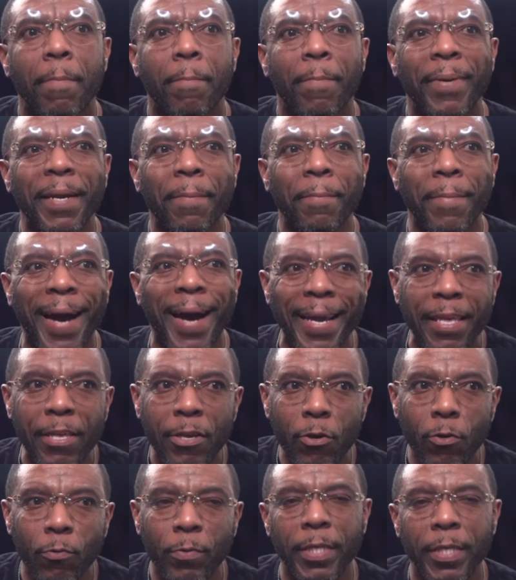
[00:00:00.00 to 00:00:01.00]
But in my
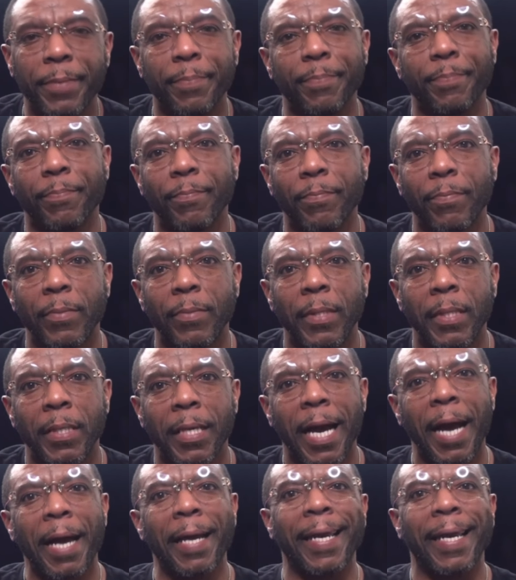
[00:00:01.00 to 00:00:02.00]
unit,
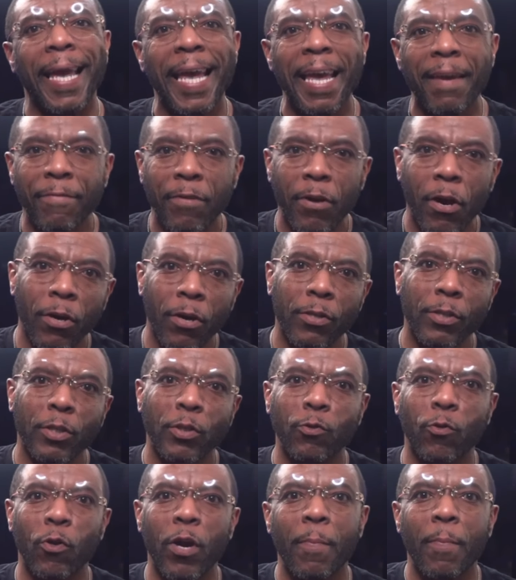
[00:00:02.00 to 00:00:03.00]
I gave y'all the
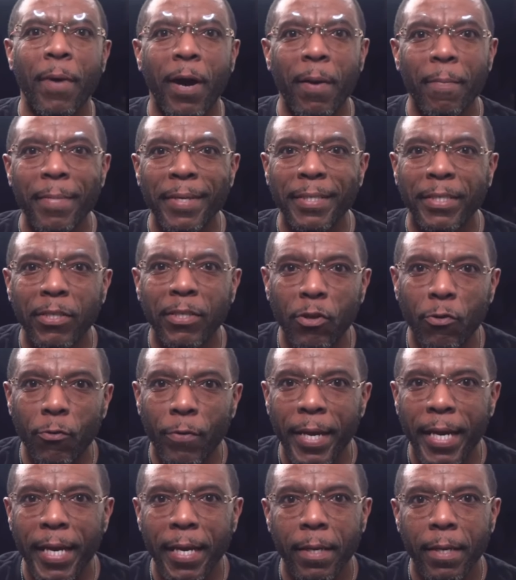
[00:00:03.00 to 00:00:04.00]
story about Mr.
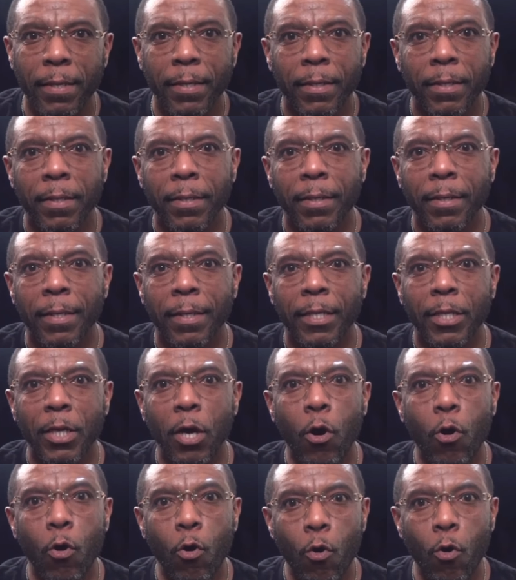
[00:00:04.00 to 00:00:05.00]
Green, the
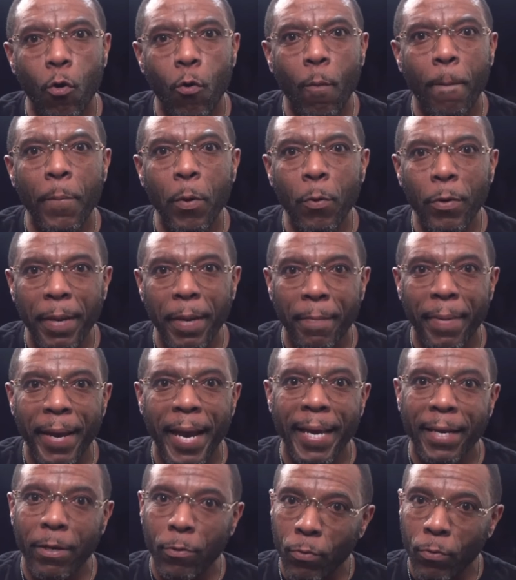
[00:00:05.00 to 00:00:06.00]
old booty
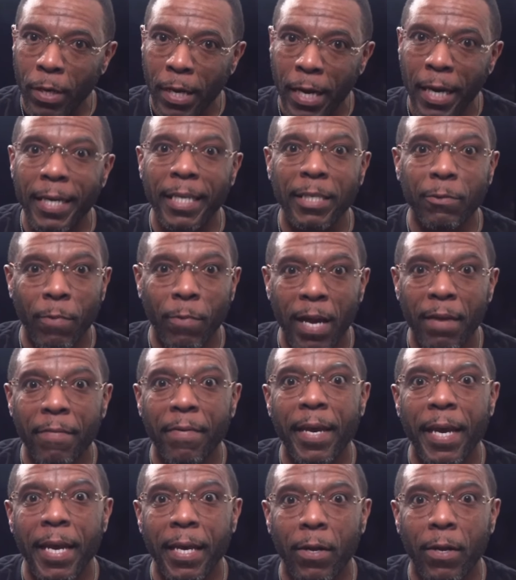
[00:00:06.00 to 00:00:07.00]
bandit who cut his wife's
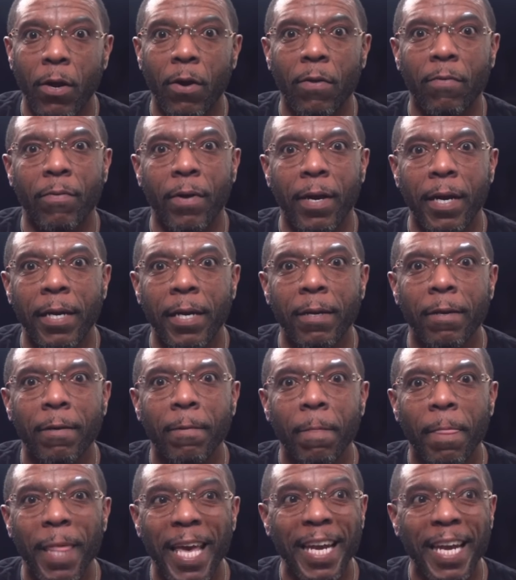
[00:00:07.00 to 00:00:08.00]
head off, right?
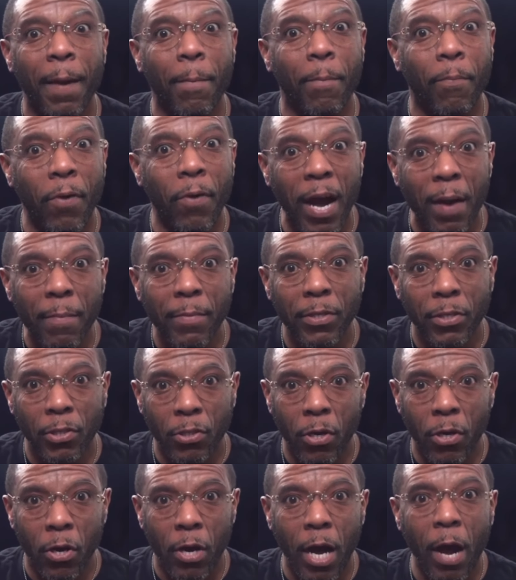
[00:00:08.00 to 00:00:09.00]
And I promised
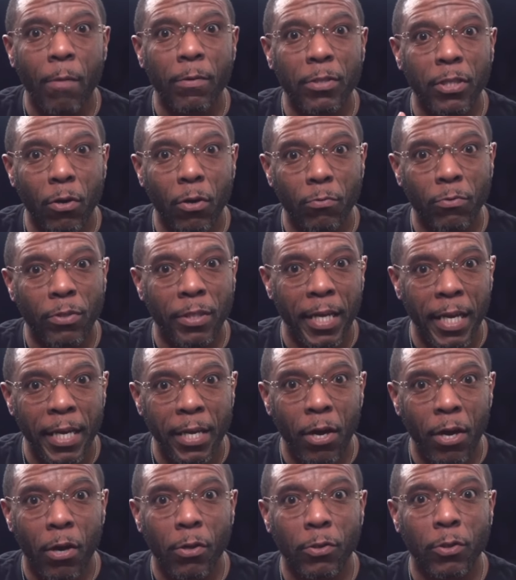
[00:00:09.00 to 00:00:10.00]
y'all I was going to tell
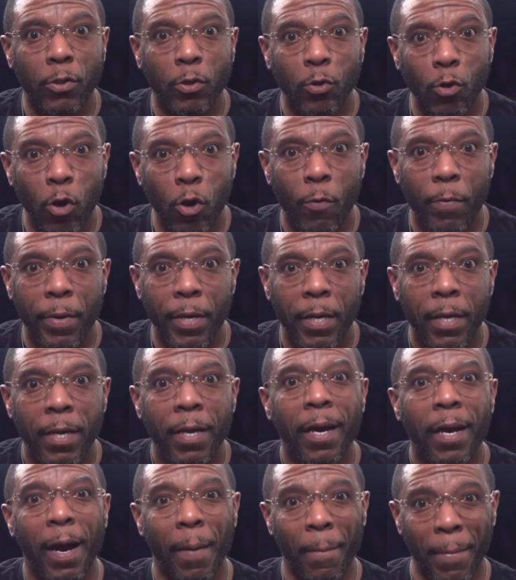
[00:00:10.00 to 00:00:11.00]
y'all a story
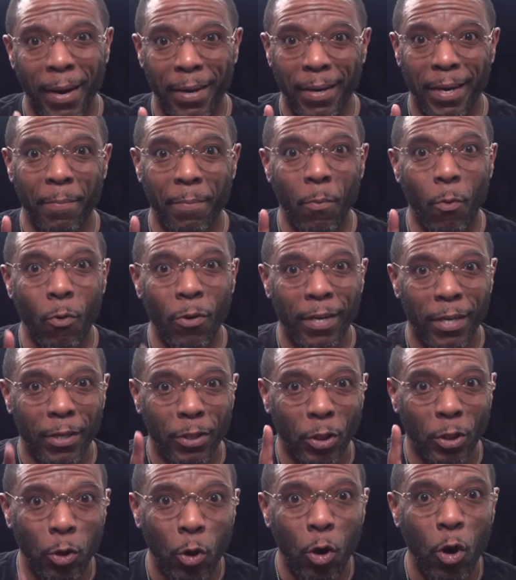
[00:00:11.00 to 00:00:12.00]
about a more
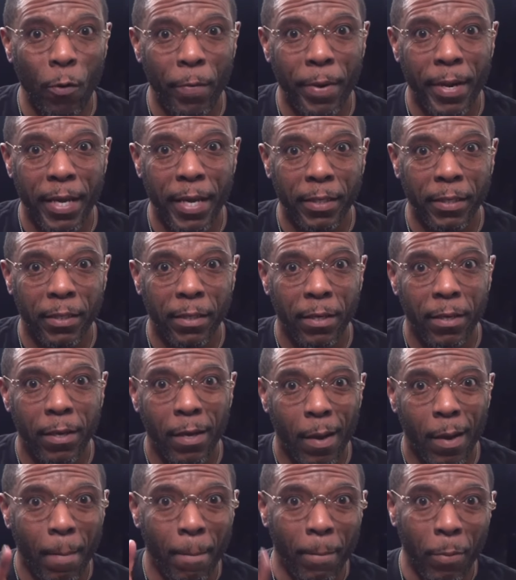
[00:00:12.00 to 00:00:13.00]
notorious
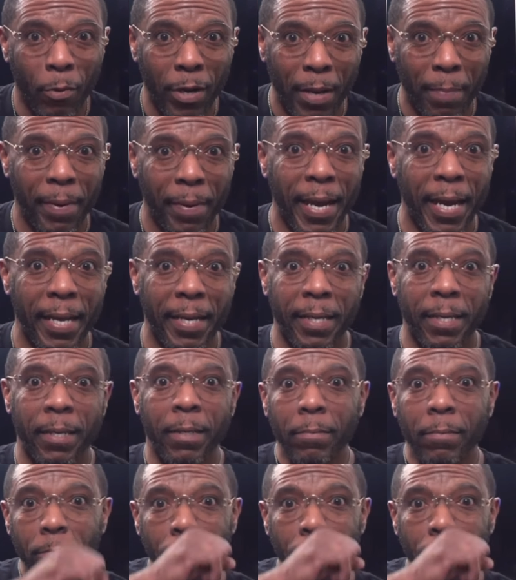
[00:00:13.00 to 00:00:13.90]
booty bandit